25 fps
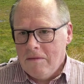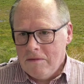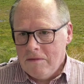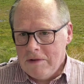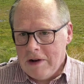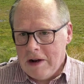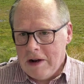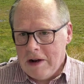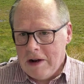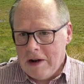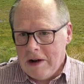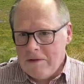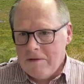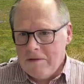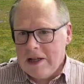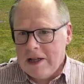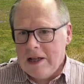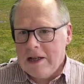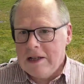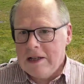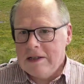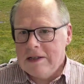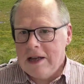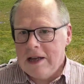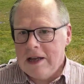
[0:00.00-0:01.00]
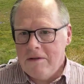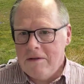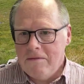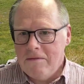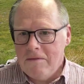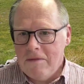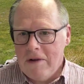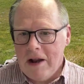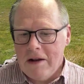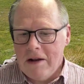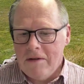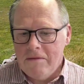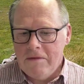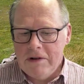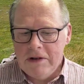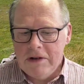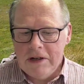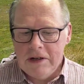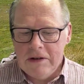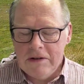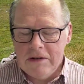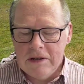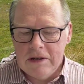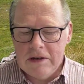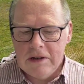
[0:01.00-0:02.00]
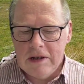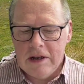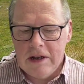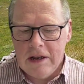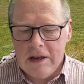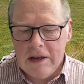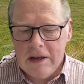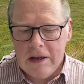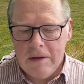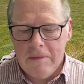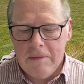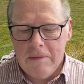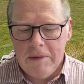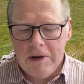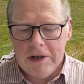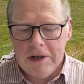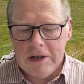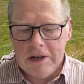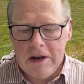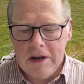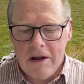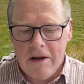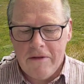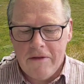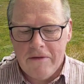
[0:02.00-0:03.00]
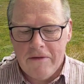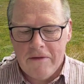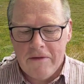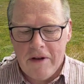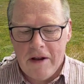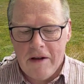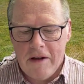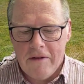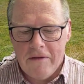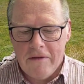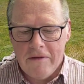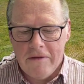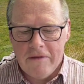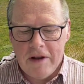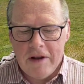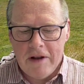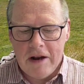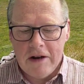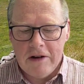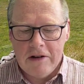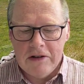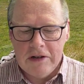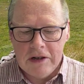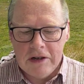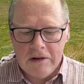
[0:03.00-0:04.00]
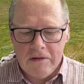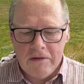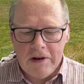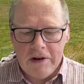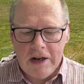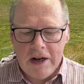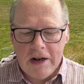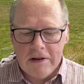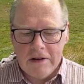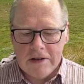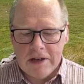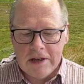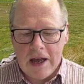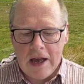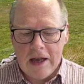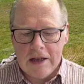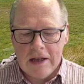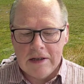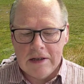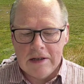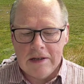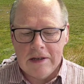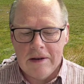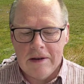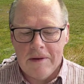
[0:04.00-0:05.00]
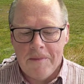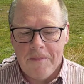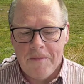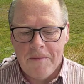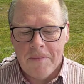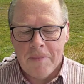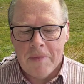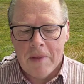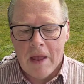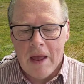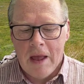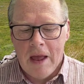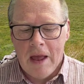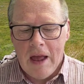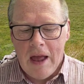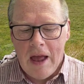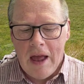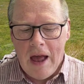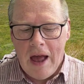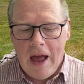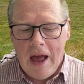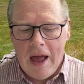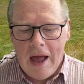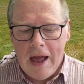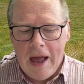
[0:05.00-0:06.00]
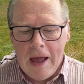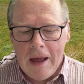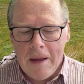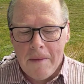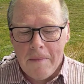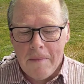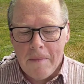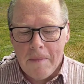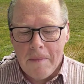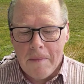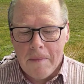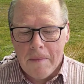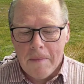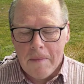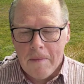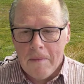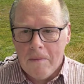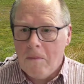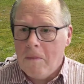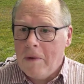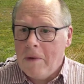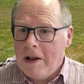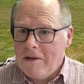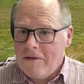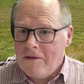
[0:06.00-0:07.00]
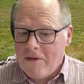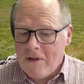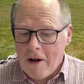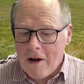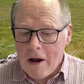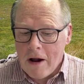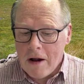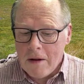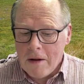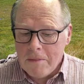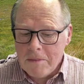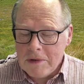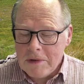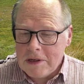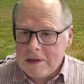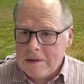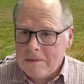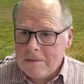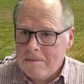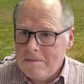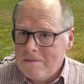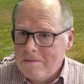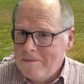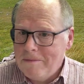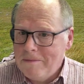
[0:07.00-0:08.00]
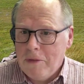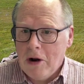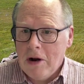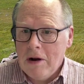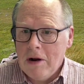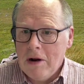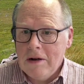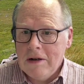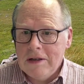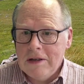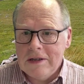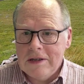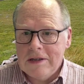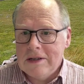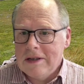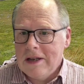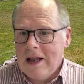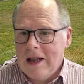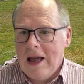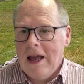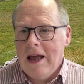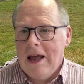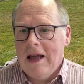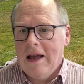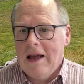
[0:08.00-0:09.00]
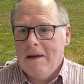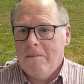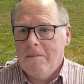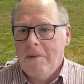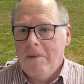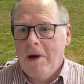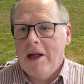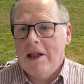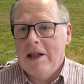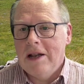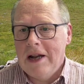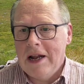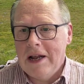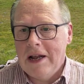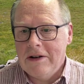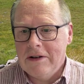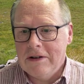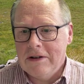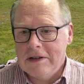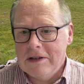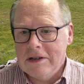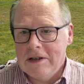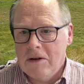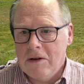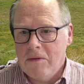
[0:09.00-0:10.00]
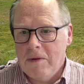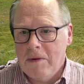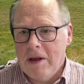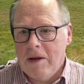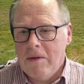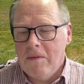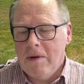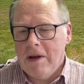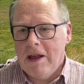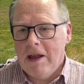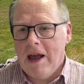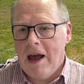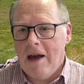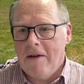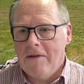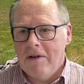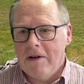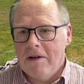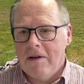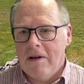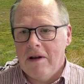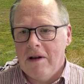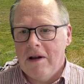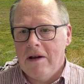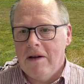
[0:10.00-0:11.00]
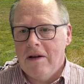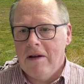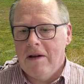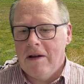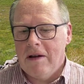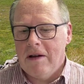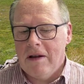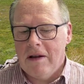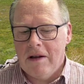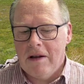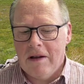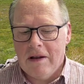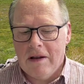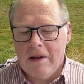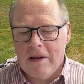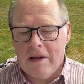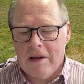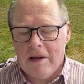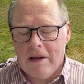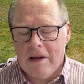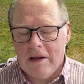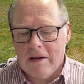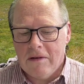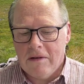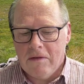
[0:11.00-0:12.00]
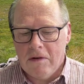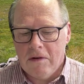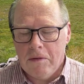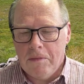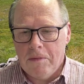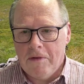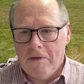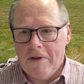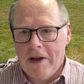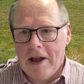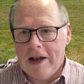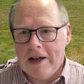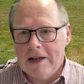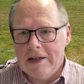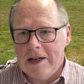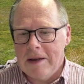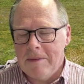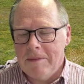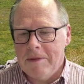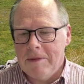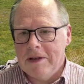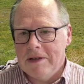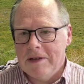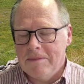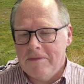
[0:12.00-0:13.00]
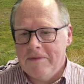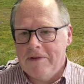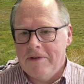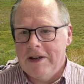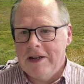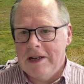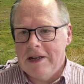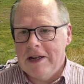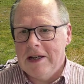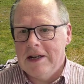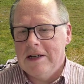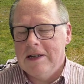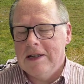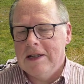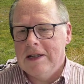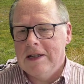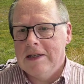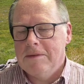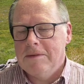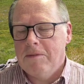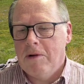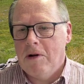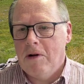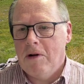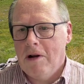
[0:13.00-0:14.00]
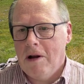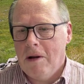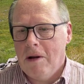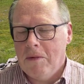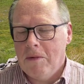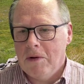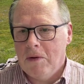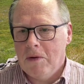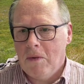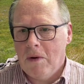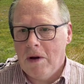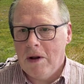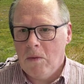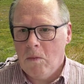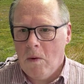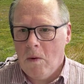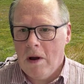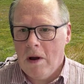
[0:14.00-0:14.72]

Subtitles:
drought resilience and reduced emission of nitrogen greenhouse gases. Wind farms, birds, pollinators. So we have a group of academics feeding into this program with quite